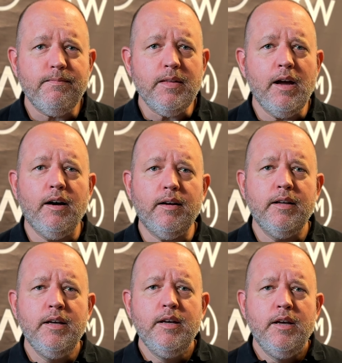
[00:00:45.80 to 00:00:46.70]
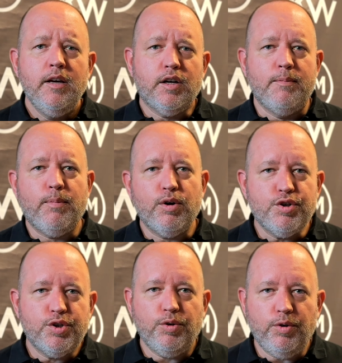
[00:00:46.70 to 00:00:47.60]
Uh,
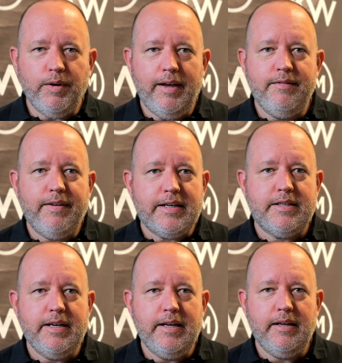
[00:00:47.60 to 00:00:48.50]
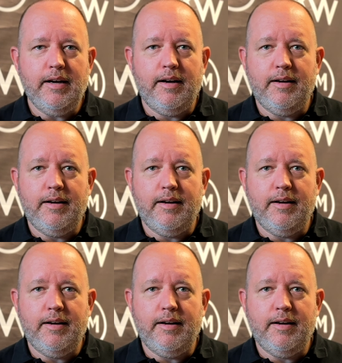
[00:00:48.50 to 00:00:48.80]
Commercial investing